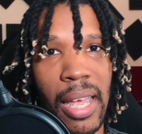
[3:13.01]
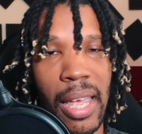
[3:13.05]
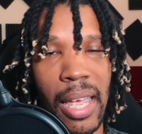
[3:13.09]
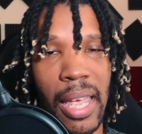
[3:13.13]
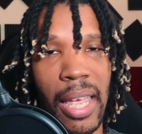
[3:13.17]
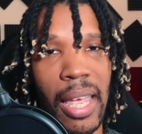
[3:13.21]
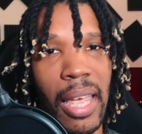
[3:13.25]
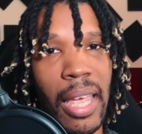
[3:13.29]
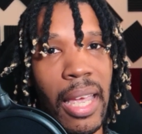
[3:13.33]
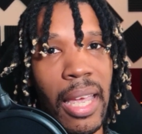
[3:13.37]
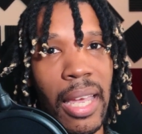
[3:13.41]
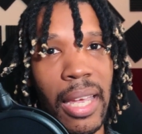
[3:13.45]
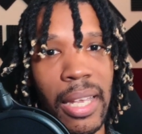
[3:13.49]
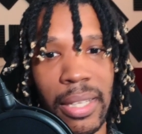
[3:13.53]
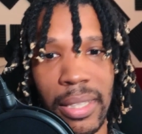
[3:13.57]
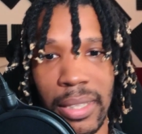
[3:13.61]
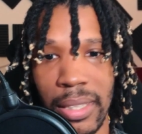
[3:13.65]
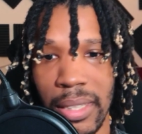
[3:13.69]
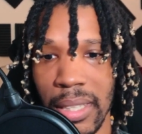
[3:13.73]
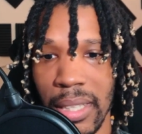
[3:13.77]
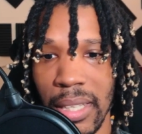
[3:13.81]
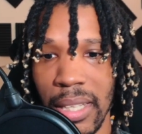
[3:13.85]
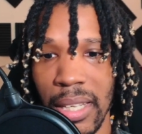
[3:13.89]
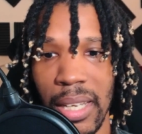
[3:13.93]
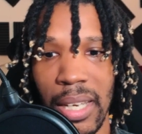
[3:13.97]
And
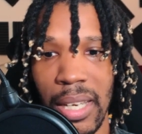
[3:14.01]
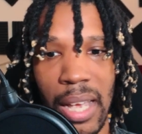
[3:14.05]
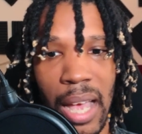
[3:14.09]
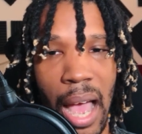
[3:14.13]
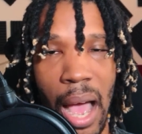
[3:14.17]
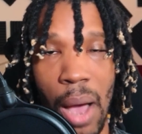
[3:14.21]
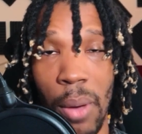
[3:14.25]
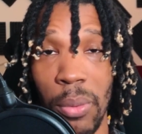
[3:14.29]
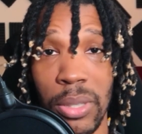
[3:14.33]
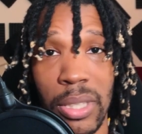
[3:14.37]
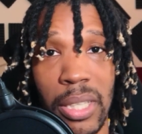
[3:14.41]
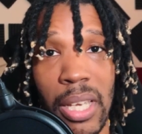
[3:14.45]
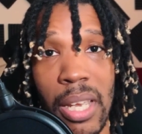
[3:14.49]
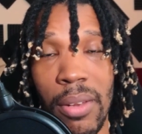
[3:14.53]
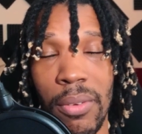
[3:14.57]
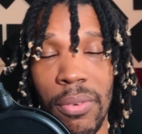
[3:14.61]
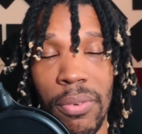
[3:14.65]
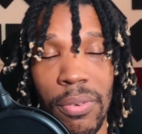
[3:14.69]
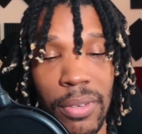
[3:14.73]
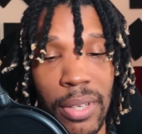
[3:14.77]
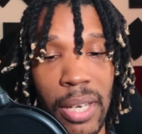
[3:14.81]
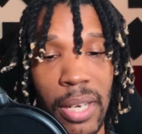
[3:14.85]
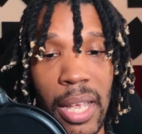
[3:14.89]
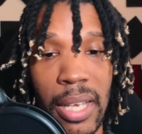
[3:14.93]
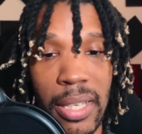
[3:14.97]
I was getting
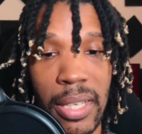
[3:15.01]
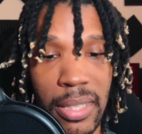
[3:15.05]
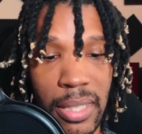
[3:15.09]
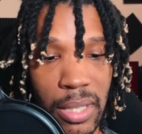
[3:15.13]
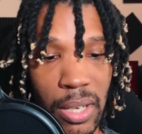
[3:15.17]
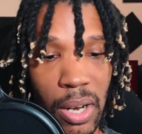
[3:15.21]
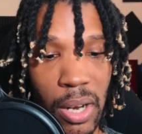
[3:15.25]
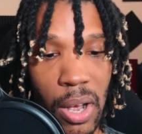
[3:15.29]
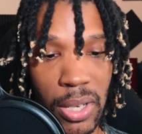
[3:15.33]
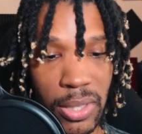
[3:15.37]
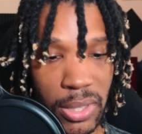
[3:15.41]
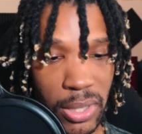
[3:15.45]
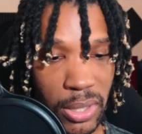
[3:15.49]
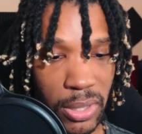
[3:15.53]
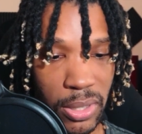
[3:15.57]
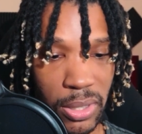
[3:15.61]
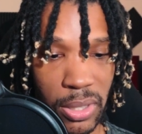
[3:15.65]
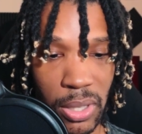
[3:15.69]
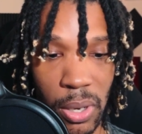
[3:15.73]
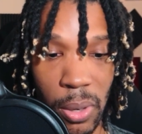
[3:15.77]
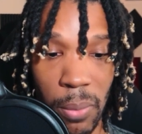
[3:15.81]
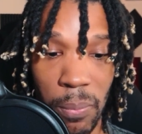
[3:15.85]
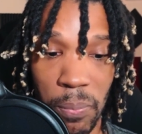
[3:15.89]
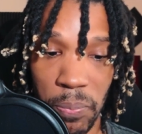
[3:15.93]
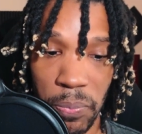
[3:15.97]
finessed in Austin.
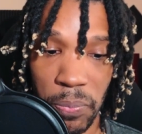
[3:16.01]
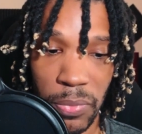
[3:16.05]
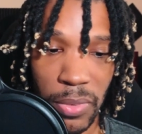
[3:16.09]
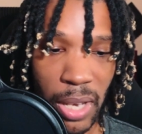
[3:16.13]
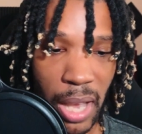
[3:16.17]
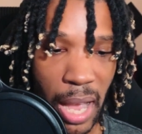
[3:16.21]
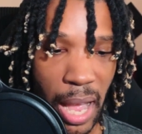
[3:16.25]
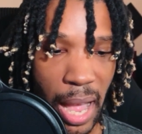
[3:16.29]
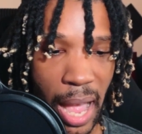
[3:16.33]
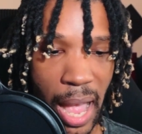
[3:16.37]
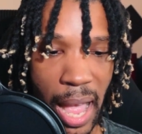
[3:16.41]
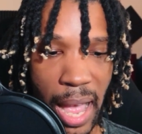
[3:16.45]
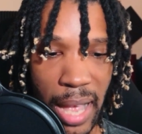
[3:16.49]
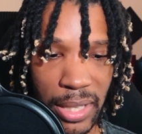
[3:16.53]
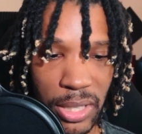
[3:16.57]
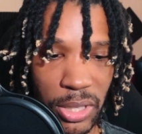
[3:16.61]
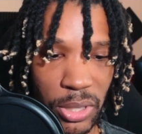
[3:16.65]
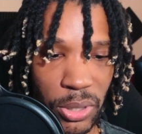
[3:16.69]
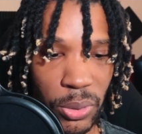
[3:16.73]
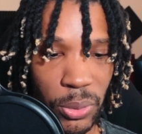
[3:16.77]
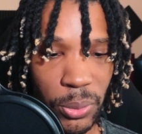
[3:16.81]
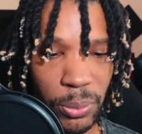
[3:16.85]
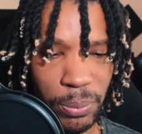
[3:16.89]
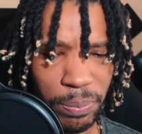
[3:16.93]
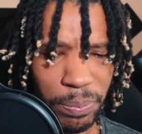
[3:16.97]
So I had
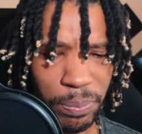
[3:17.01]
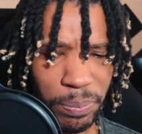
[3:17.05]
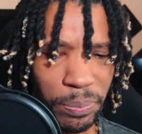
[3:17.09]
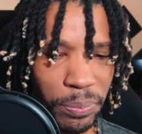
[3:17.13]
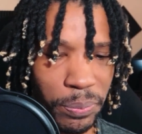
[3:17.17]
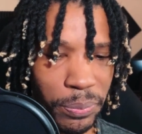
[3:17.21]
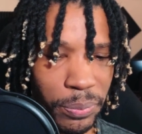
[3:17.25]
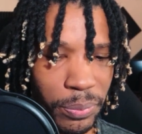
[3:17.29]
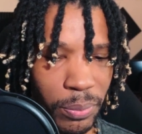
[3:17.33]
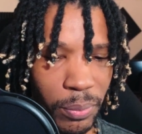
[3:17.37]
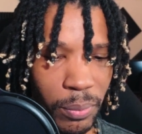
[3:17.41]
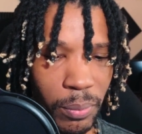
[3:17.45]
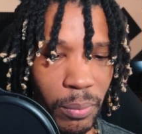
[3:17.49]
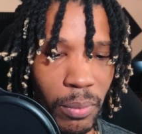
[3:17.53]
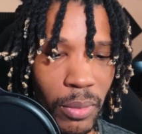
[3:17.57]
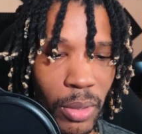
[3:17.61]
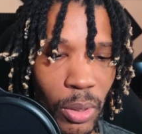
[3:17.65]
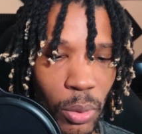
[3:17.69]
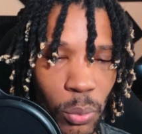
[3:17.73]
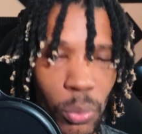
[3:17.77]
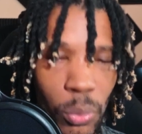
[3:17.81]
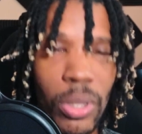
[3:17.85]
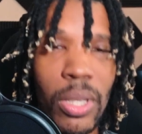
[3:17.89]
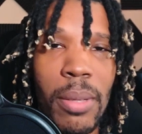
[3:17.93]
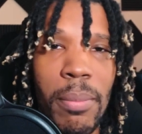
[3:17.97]
to
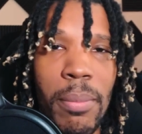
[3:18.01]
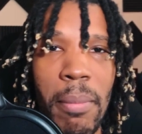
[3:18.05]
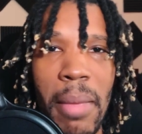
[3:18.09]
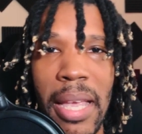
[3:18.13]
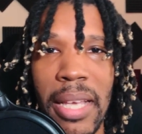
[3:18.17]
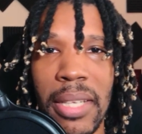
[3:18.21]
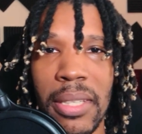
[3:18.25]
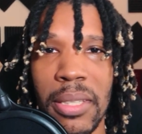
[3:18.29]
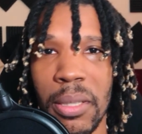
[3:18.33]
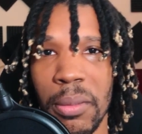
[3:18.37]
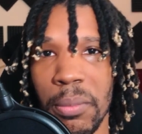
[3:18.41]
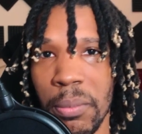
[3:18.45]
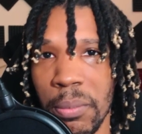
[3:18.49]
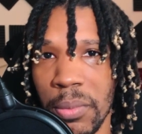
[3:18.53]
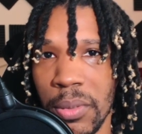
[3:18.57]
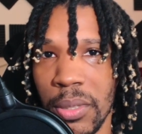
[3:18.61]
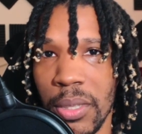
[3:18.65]
really make some